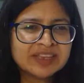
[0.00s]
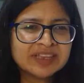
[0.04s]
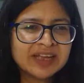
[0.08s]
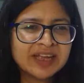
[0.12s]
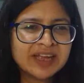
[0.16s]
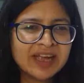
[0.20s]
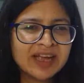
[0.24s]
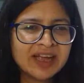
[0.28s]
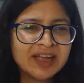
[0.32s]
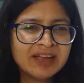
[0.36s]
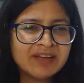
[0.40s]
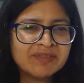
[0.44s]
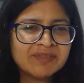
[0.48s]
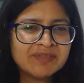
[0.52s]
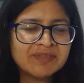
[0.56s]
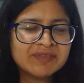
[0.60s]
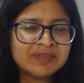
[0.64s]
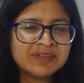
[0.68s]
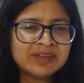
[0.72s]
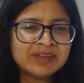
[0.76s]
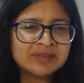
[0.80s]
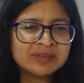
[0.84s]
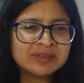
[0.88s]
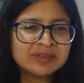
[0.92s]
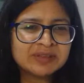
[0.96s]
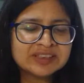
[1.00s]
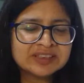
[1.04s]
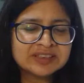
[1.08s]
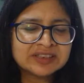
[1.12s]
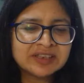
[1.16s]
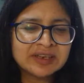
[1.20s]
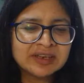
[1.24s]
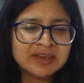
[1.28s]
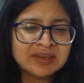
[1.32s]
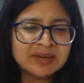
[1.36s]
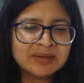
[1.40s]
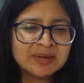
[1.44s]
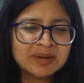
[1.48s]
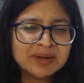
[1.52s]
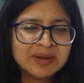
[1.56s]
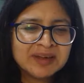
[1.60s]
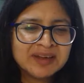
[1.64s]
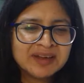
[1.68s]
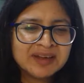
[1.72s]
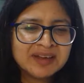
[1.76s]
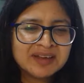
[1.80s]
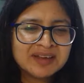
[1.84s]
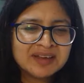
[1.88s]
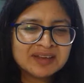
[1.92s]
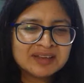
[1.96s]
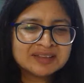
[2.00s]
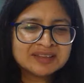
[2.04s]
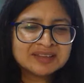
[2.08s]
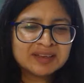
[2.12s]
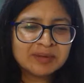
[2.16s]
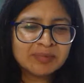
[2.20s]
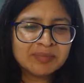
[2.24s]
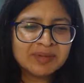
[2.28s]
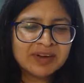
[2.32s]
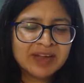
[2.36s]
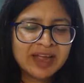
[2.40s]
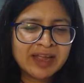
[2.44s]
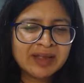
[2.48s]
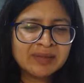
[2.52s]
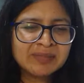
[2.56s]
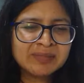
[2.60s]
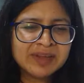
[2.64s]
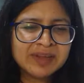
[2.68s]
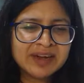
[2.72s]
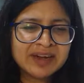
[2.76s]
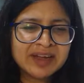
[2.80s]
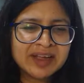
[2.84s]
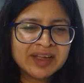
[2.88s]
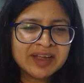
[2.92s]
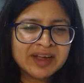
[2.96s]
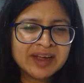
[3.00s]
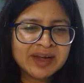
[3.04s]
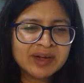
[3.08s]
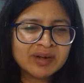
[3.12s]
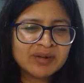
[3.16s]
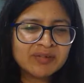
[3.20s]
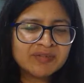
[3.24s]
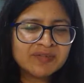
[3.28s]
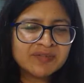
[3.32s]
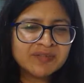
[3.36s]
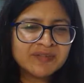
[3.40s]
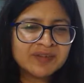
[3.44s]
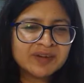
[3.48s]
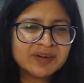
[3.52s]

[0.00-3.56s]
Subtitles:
I have, there was still some time that I kind of